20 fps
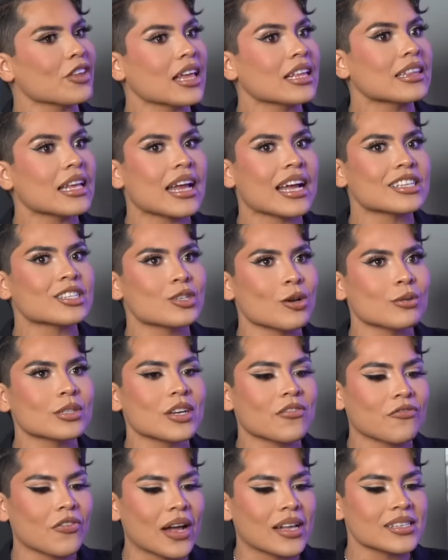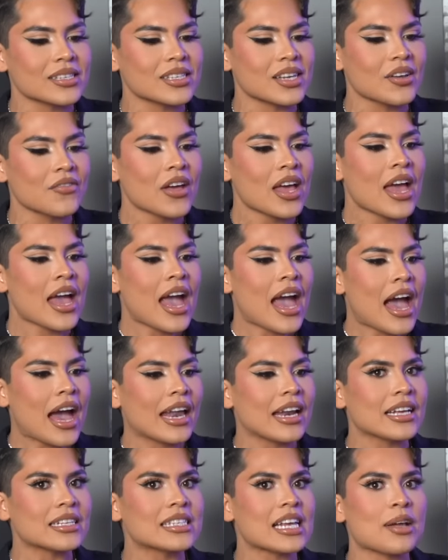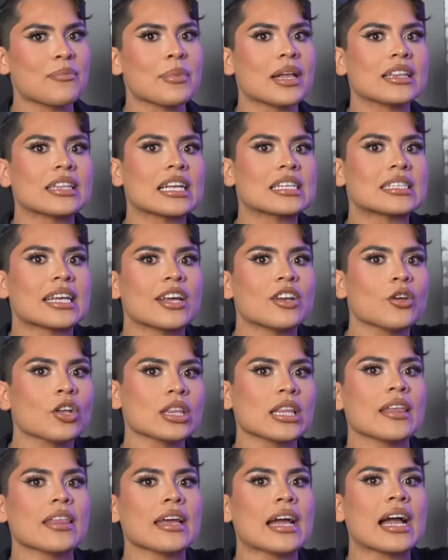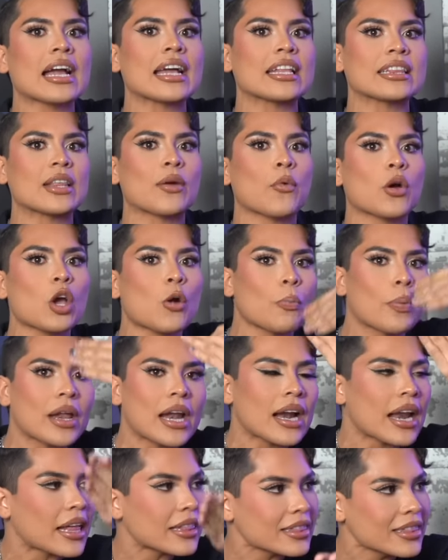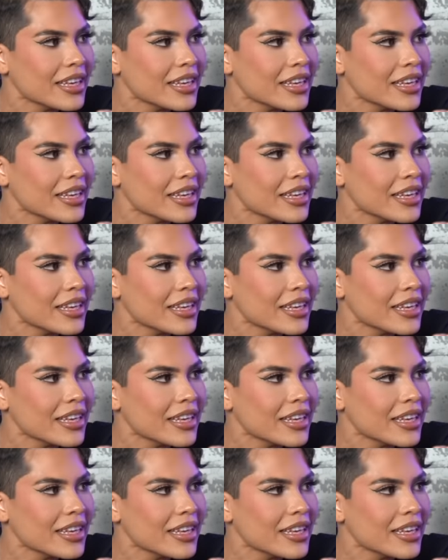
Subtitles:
like they get so defensive. And it's like, mientras que no te diga que te voy a operar a